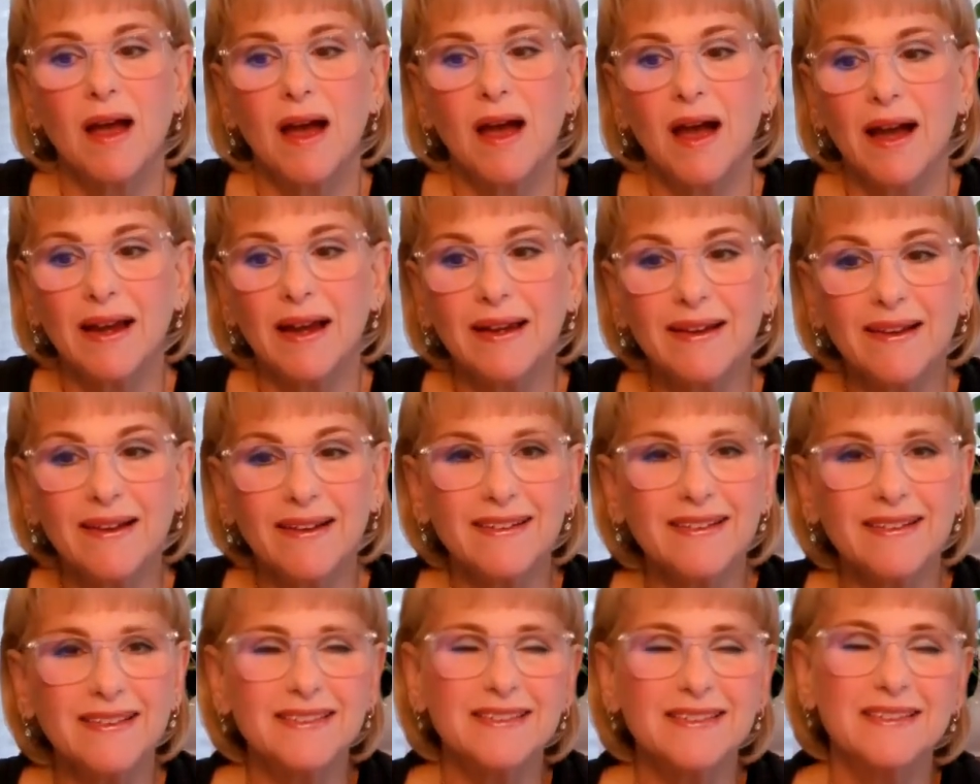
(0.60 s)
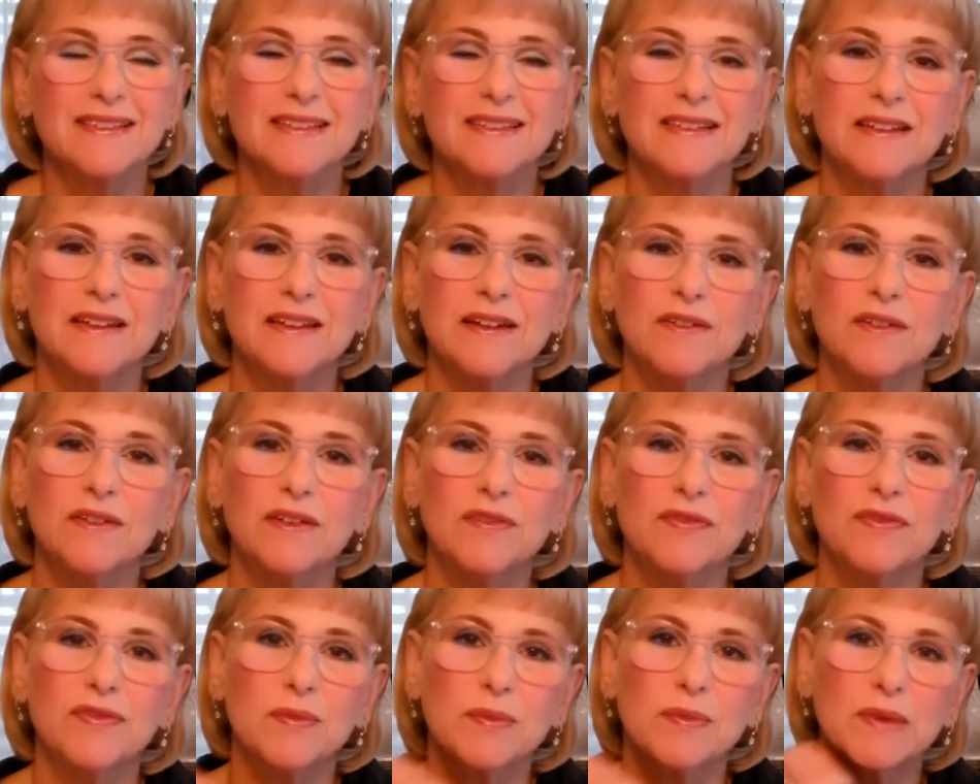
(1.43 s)
Hi guys, Carrie
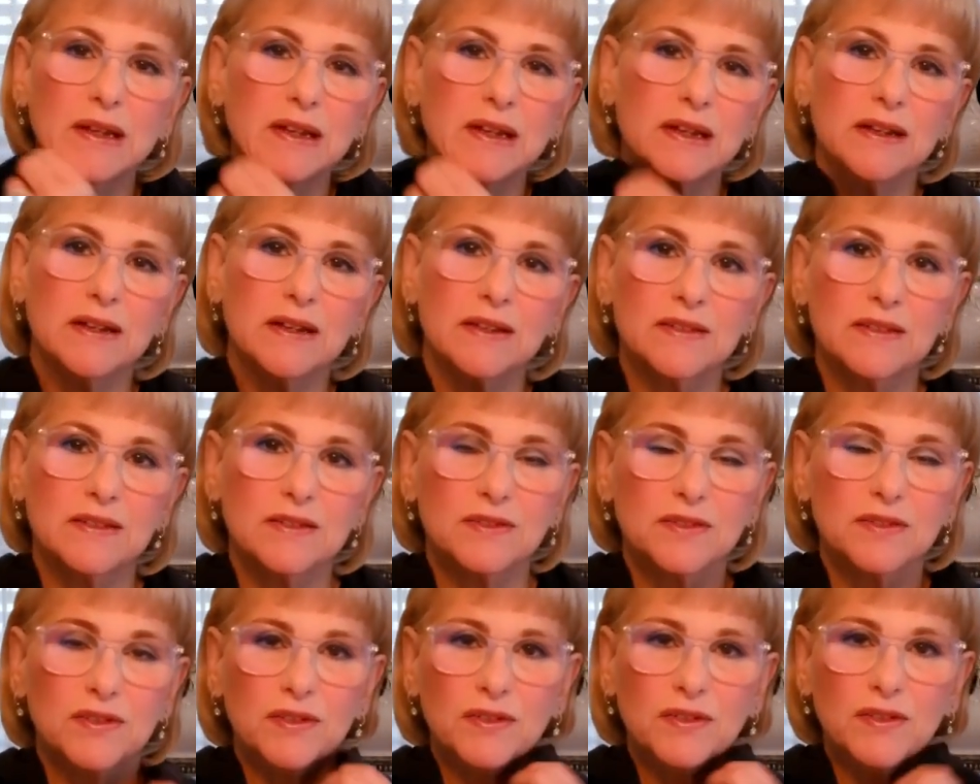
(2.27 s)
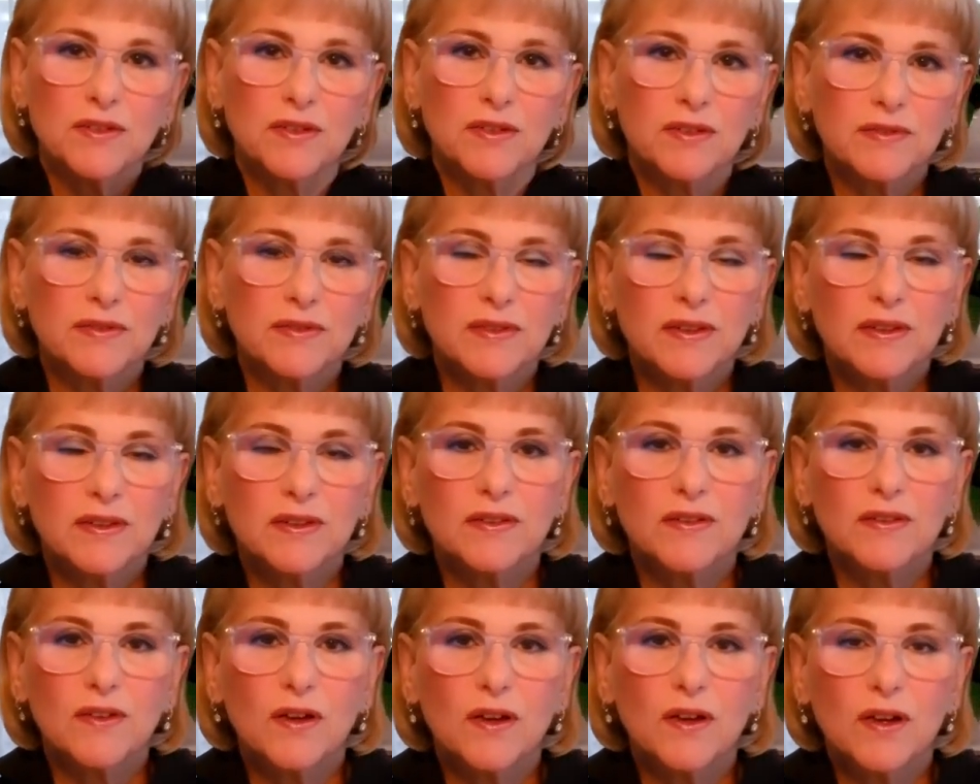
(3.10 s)
from KDS Insurance Services
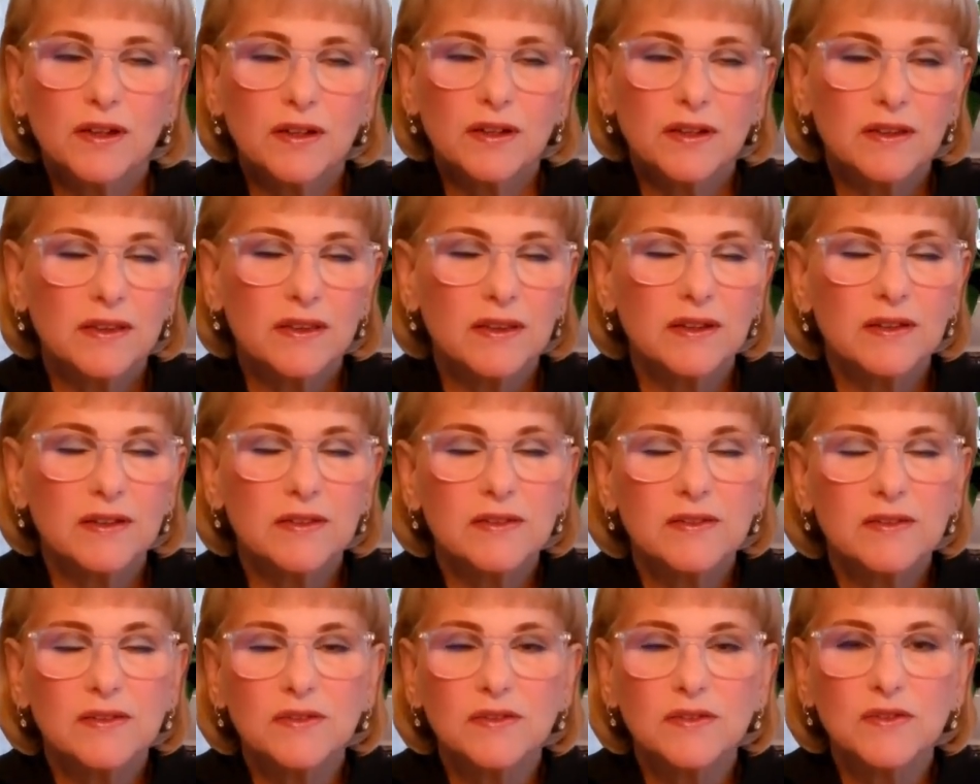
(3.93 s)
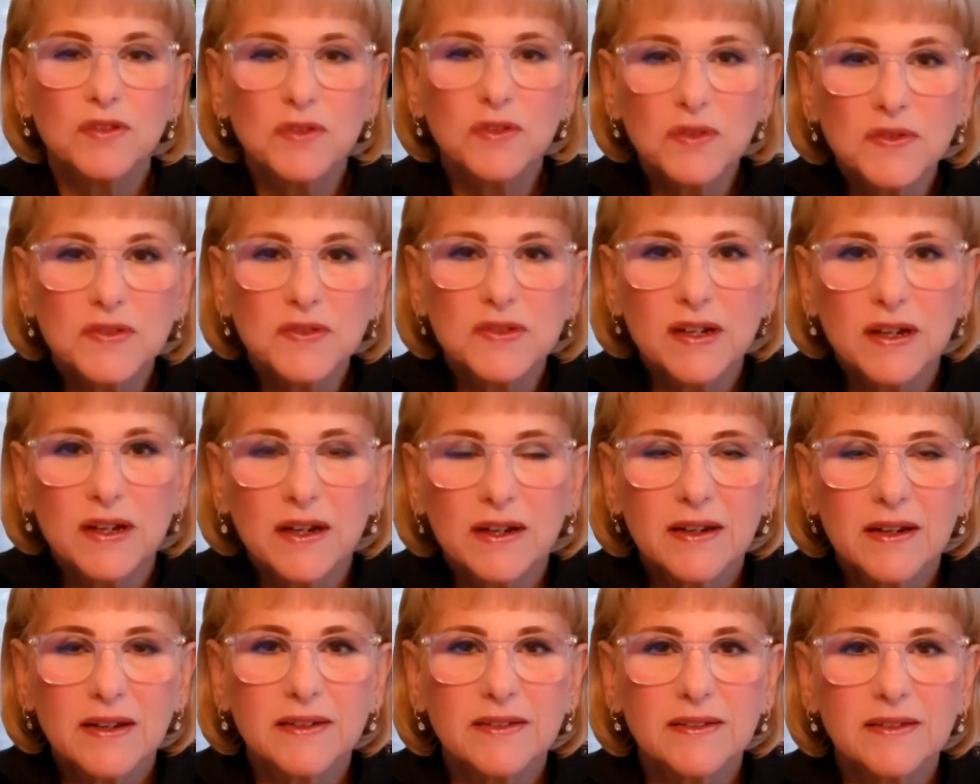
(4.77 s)
on this
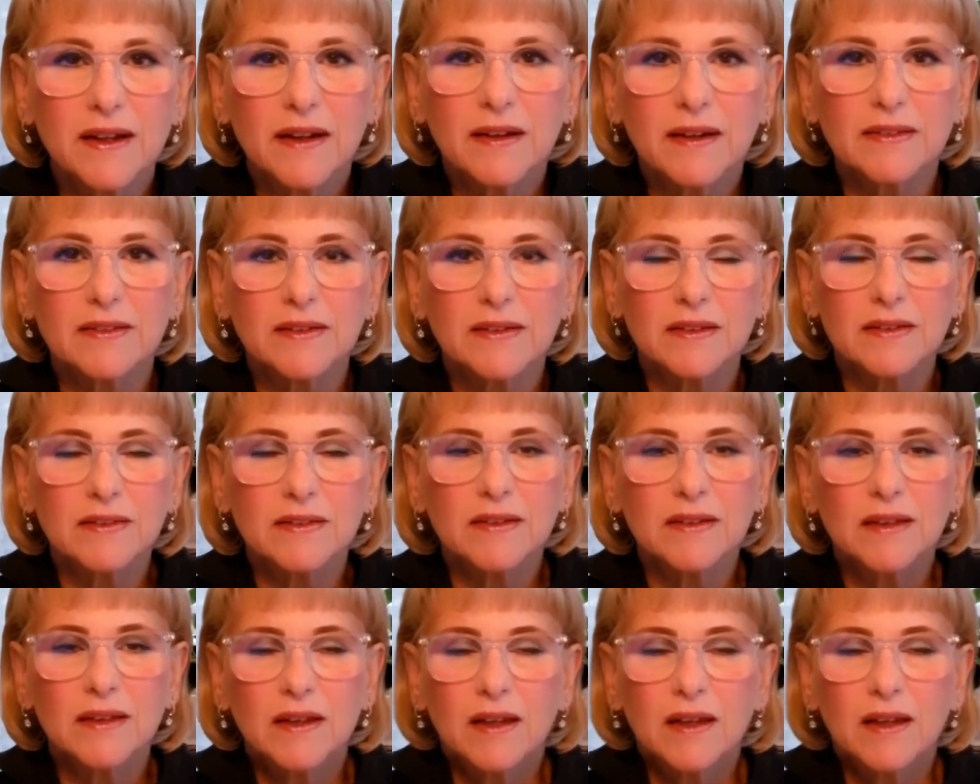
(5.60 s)
Tuesday in Texas.